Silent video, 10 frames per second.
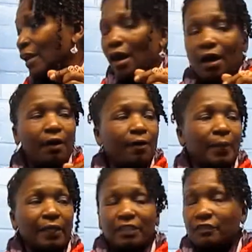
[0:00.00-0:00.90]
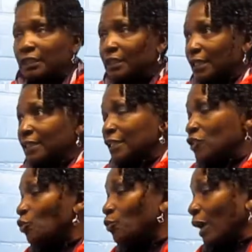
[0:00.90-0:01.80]
And as the 6-inch
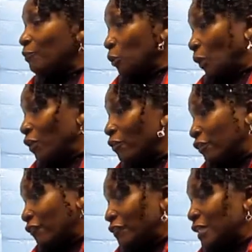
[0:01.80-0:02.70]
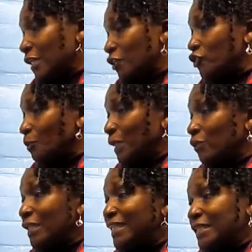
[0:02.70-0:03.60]
will wrap 12 to 15 inches depending
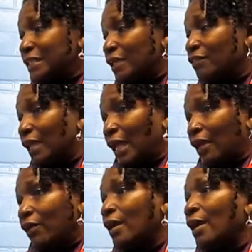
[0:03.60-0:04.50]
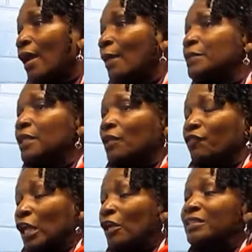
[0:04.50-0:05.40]
on the density of the hair. And particularly if
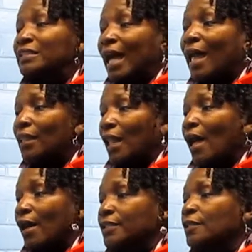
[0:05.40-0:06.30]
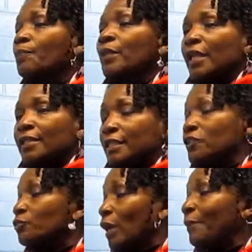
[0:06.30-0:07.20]
your hair is not locked, it tends
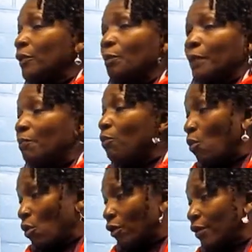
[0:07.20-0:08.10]
to wrap a little bit more.